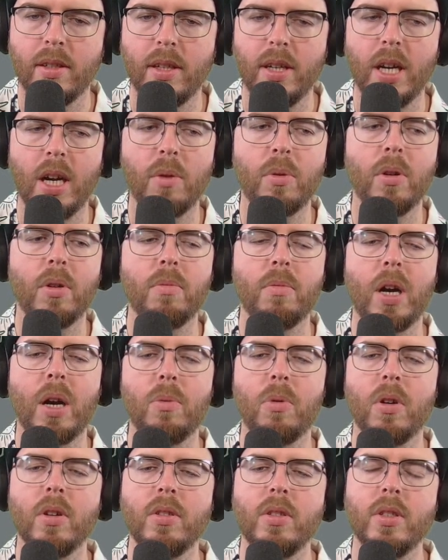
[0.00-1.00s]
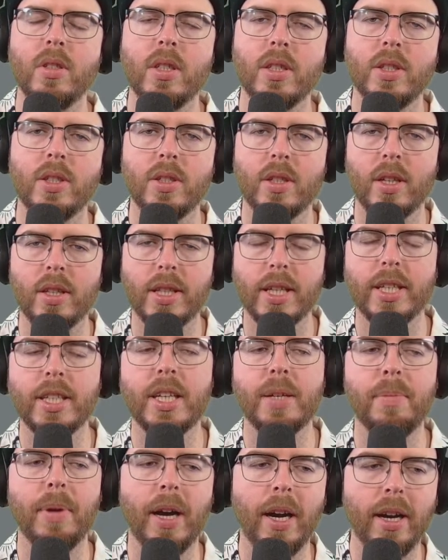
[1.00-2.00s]
I want you to sort of think
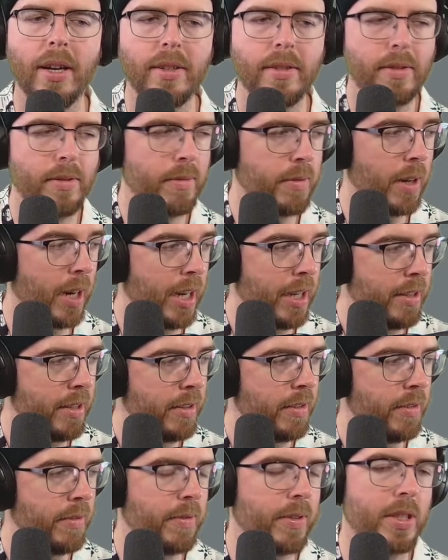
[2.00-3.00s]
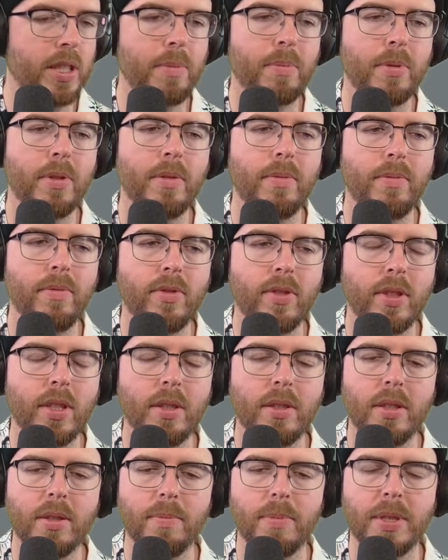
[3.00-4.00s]
about, right, from
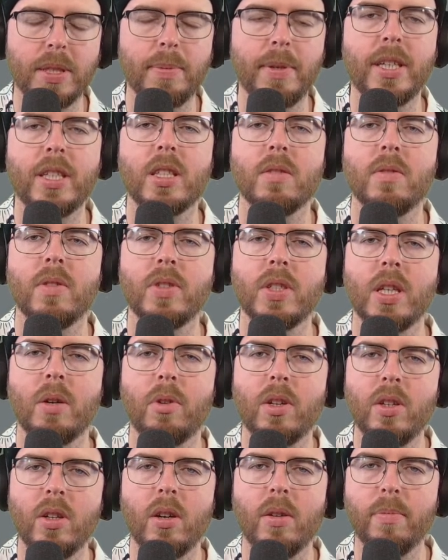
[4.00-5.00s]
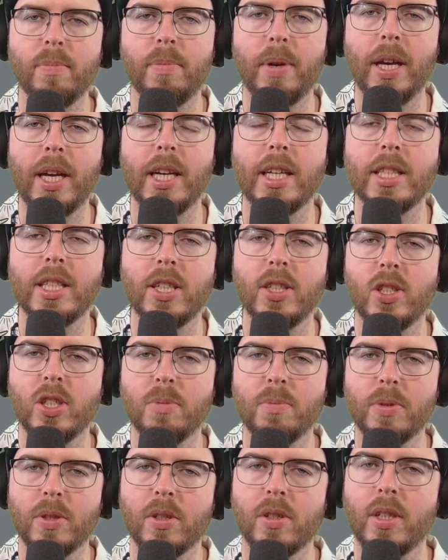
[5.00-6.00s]
the perspective of someone not paying attention
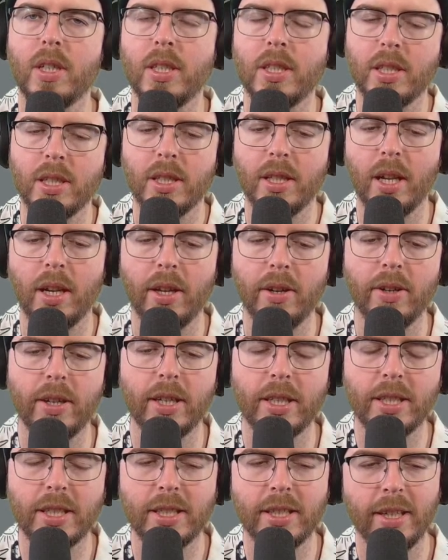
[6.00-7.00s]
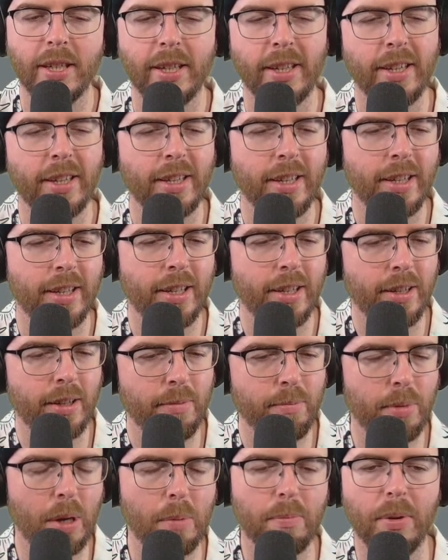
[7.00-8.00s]
purely to the lyrics.
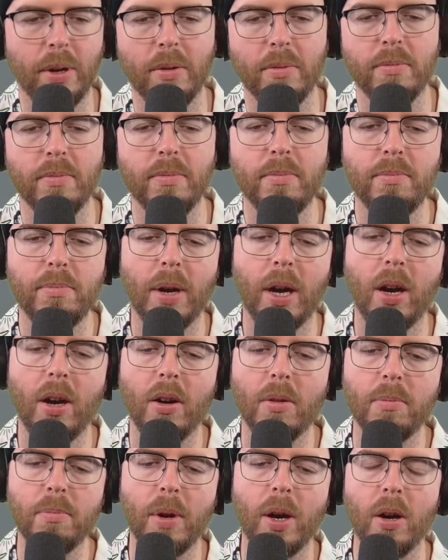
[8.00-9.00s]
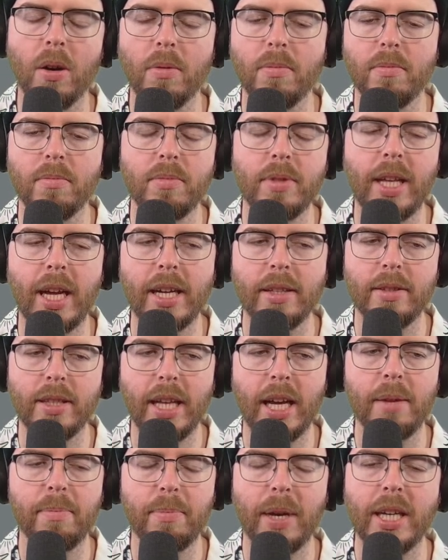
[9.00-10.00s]
Bum bum bum bum.
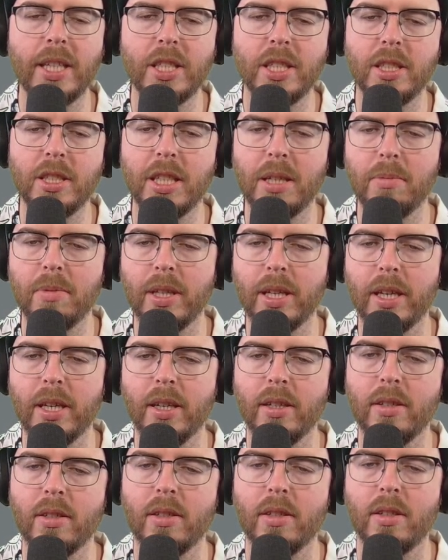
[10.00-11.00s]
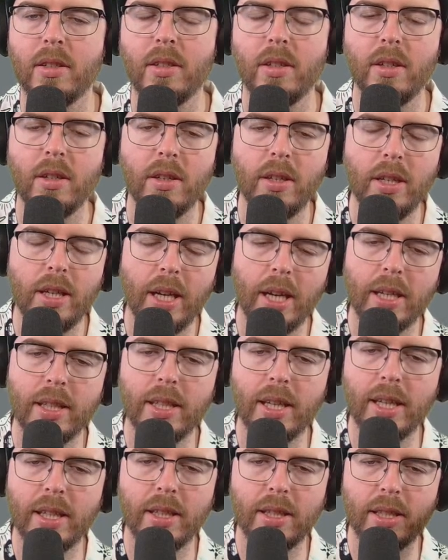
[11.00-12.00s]
That bass theme there, and
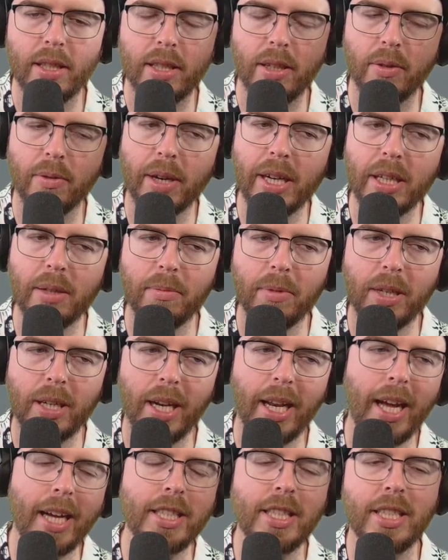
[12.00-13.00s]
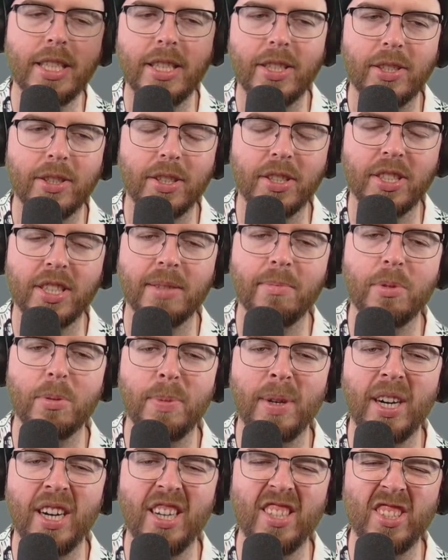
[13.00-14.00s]
then the random clashy sort of cymbal
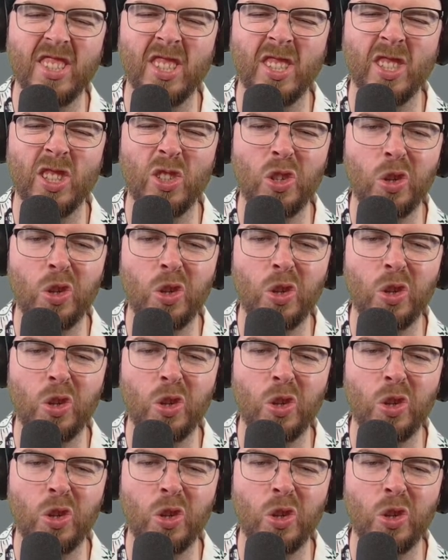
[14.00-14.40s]
parts,